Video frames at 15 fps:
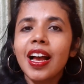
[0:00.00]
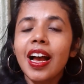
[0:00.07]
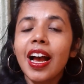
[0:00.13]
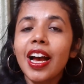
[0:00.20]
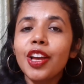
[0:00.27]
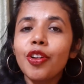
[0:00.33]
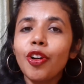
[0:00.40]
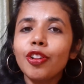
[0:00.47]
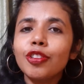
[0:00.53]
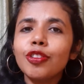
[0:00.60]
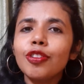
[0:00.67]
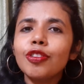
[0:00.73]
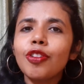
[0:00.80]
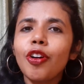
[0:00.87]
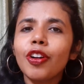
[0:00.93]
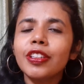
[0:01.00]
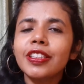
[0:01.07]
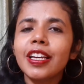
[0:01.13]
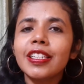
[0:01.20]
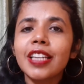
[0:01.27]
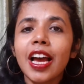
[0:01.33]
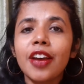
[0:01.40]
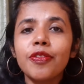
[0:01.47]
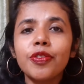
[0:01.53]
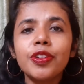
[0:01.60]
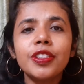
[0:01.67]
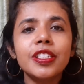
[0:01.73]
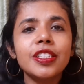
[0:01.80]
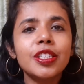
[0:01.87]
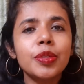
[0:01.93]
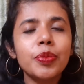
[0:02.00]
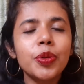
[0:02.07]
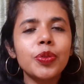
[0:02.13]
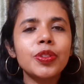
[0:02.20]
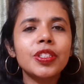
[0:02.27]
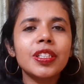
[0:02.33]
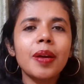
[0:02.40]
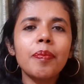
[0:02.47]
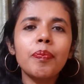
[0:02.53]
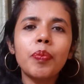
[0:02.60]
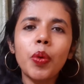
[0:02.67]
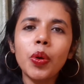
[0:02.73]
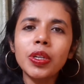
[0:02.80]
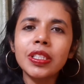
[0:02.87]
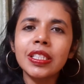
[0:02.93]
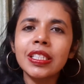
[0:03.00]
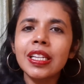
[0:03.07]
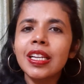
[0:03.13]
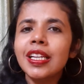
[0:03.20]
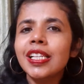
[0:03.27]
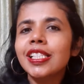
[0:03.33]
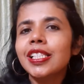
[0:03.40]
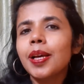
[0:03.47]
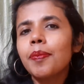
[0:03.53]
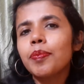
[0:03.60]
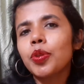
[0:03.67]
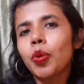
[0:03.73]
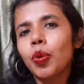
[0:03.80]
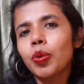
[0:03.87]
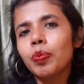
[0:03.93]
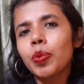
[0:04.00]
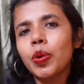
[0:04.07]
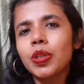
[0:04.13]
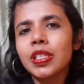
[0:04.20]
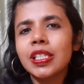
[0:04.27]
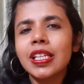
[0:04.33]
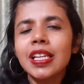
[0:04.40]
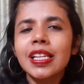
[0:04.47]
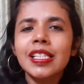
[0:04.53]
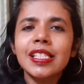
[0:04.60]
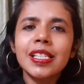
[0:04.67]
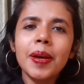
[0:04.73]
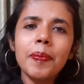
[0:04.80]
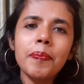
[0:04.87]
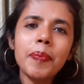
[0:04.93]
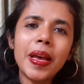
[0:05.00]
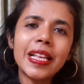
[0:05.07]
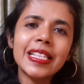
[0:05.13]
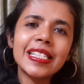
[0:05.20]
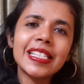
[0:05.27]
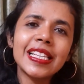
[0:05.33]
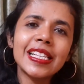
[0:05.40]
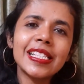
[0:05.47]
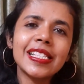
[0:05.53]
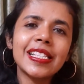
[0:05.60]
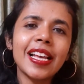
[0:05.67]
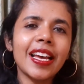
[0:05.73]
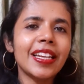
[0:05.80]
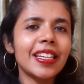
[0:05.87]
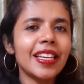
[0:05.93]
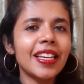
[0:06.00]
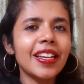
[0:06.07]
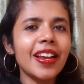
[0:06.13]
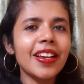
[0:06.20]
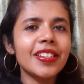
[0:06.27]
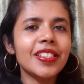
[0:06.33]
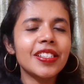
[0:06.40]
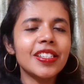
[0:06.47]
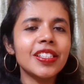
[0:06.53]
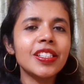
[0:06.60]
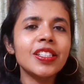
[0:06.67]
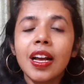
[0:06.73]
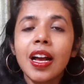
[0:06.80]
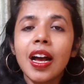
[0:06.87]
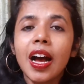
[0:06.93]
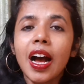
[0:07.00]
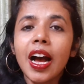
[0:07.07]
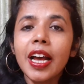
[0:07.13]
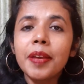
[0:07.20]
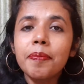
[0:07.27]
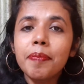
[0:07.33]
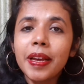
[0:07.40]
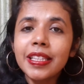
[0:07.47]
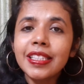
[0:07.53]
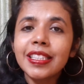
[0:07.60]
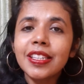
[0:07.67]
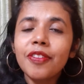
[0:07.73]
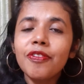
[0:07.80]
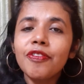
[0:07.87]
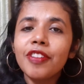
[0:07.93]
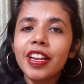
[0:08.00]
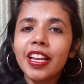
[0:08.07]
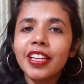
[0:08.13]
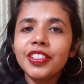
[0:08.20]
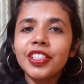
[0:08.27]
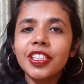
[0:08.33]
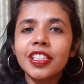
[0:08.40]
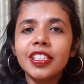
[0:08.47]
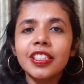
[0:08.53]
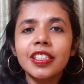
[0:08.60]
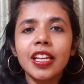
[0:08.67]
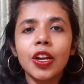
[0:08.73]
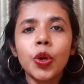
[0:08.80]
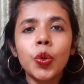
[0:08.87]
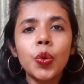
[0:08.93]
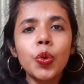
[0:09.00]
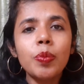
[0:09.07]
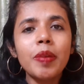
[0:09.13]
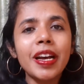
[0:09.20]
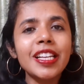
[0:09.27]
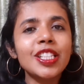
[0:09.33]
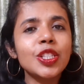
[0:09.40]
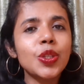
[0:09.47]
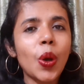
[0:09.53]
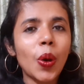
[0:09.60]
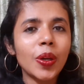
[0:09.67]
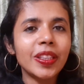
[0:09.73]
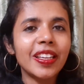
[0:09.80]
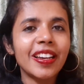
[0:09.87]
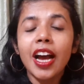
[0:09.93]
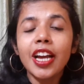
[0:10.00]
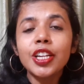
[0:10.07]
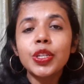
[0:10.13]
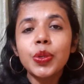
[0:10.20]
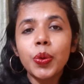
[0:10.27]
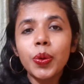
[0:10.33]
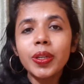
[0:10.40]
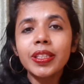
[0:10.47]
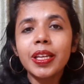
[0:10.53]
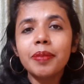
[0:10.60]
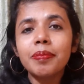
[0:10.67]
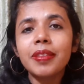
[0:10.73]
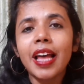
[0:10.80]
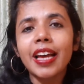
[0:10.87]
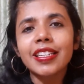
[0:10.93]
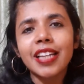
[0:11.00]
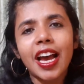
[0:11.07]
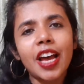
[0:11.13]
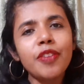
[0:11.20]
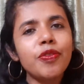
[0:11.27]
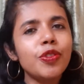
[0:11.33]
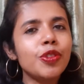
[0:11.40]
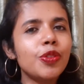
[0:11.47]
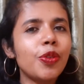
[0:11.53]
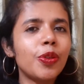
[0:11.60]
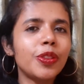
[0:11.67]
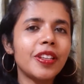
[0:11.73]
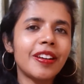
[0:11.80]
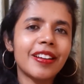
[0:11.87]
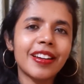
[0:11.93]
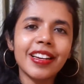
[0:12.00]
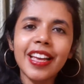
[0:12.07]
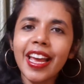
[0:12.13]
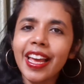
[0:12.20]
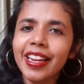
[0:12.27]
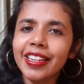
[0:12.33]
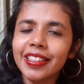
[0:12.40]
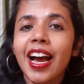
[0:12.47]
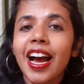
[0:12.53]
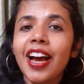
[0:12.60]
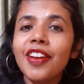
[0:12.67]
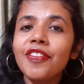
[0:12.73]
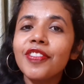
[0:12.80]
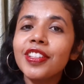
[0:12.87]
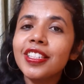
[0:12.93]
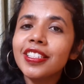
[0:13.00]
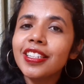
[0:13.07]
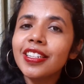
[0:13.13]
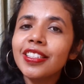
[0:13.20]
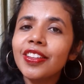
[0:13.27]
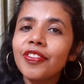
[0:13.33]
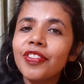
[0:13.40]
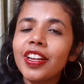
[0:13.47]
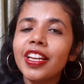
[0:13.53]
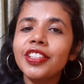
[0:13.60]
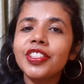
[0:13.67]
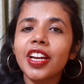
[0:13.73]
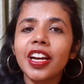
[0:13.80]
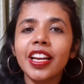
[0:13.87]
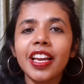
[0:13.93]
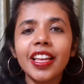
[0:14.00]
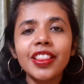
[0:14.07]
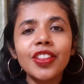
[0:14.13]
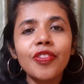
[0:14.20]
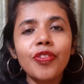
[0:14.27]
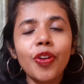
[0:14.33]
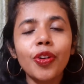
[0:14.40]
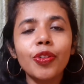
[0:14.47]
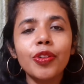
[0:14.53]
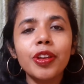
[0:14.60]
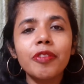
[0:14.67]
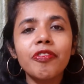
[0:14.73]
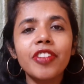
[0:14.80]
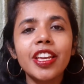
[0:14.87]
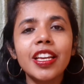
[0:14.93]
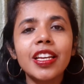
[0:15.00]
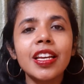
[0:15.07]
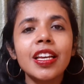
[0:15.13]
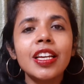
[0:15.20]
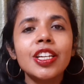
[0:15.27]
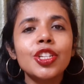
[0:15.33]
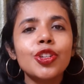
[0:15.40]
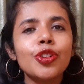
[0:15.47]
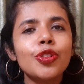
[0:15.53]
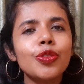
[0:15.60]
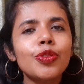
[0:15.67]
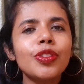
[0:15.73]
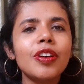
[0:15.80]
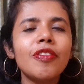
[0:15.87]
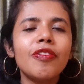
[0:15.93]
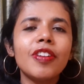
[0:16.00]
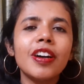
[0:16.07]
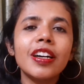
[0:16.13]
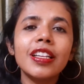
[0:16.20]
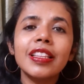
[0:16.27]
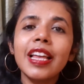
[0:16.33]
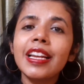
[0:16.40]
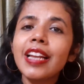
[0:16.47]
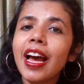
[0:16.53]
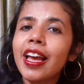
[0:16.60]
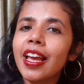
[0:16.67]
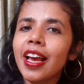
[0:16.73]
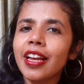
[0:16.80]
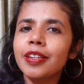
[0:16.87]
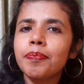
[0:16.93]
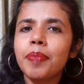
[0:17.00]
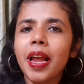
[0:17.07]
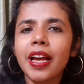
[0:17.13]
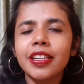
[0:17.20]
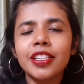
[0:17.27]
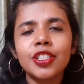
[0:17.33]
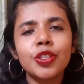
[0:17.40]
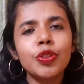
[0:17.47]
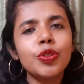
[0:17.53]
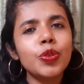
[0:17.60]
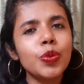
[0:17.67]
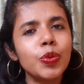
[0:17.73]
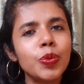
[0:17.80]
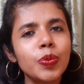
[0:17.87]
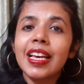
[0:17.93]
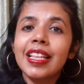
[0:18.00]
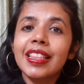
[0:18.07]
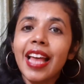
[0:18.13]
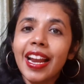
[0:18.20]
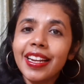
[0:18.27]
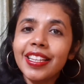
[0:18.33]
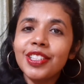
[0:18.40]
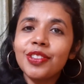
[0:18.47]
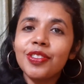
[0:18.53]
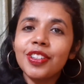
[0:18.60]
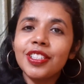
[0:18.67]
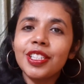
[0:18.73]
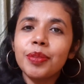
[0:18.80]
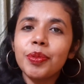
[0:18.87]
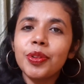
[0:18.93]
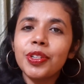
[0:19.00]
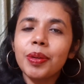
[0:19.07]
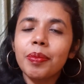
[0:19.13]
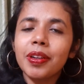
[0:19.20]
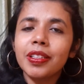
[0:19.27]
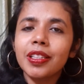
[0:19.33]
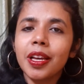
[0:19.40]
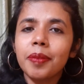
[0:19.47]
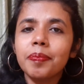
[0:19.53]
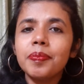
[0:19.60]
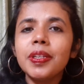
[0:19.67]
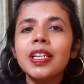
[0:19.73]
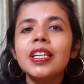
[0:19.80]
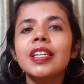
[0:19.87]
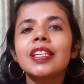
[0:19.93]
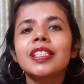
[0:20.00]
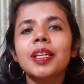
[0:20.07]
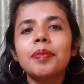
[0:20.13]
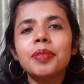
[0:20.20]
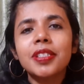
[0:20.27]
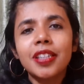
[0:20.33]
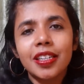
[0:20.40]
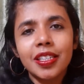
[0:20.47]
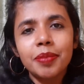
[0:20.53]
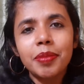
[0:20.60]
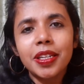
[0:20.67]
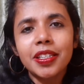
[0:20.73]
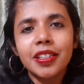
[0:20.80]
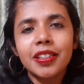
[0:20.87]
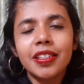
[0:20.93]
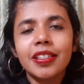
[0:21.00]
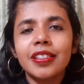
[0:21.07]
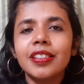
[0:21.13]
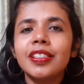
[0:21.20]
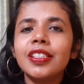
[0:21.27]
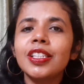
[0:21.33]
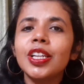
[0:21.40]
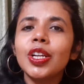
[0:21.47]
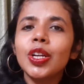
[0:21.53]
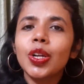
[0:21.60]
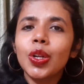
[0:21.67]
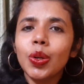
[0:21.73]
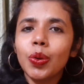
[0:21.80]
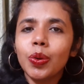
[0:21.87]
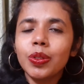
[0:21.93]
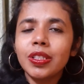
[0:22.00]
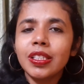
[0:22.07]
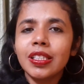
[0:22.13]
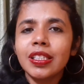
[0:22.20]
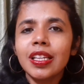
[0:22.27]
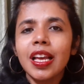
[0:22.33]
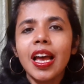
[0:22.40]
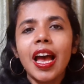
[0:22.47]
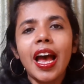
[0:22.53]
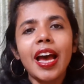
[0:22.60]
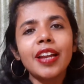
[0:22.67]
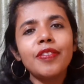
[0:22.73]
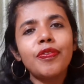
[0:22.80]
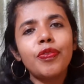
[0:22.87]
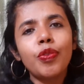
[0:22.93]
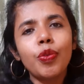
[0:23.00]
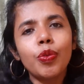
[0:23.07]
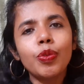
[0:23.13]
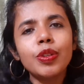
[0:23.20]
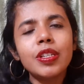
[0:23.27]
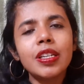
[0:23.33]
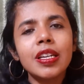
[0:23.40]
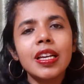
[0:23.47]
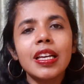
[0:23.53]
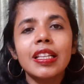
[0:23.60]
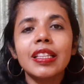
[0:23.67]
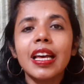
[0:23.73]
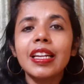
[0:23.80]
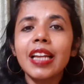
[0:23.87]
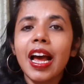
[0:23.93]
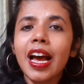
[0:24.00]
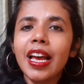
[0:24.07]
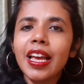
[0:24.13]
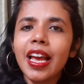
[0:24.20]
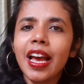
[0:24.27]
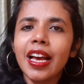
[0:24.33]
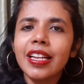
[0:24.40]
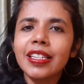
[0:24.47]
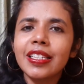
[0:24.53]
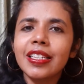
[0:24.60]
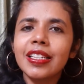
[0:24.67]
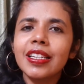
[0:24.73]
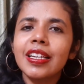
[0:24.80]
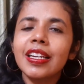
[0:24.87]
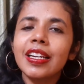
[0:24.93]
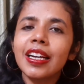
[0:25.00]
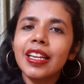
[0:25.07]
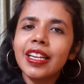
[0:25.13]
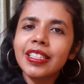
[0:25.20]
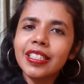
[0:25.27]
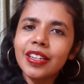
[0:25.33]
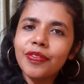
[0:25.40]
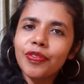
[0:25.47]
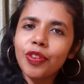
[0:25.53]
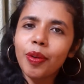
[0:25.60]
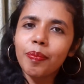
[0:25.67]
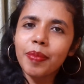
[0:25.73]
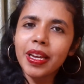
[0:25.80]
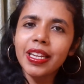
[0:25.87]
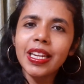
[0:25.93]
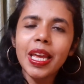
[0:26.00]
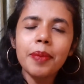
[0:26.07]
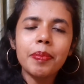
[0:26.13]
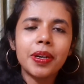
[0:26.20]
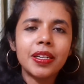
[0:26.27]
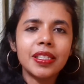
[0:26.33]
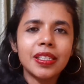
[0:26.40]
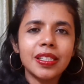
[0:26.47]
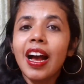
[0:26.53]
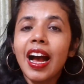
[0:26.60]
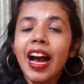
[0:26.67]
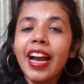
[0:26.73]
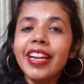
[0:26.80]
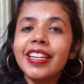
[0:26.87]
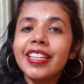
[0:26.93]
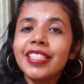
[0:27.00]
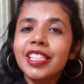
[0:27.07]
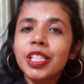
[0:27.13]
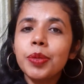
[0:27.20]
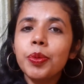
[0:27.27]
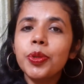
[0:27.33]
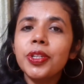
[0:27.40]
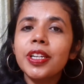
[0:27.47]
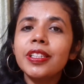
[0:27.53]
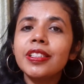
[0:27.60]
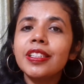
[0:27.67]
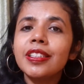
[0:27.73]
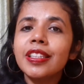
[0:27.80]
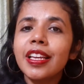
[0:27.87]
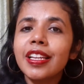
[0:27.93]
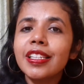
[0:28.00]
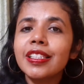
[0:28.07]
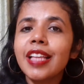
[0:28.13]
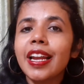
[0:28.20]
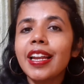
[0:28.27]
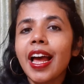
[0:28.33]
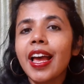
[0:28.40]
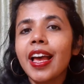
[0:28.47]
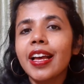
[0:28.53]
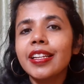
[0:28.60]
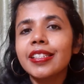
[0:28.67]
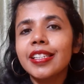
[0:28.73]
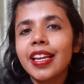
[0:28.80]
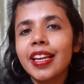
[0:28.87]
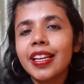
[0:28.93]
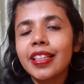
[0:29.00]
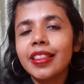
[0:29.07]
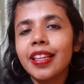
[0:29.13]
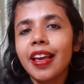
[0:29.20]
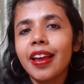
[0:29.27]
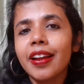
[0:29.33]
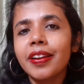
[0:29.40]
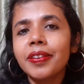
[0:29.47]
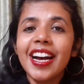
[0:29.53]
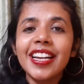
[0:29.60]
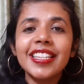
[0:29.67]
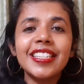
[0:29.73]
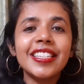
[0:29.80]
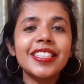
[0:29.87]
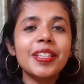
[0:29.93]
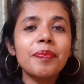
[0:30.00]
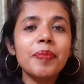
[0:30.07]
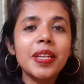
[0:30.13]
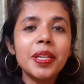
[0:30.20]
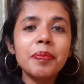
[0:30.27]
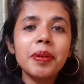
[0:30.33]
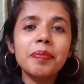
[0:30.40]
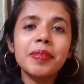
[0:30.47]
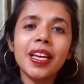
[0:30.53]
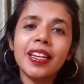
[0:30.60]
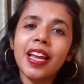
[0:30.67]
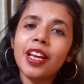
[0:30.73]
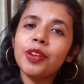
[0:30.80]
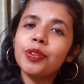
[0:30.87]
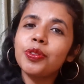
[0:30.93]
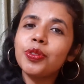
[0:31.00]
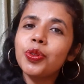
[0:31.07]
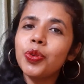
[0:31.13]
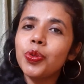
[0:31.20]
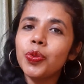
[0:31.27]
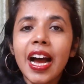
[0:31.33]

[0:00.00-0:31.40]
I also thought that I would distribute some books, some notebooks, some pencils and erasers. I met some villagers whom I saw there. I told them that I would go there again. I visited the village again the following week to do the work that I had planned to do. That is to distribute among them some study materials, clothes, and food that I had collected from my neighbors. I distributed the things that I had taken there. I did the minimum that I could do.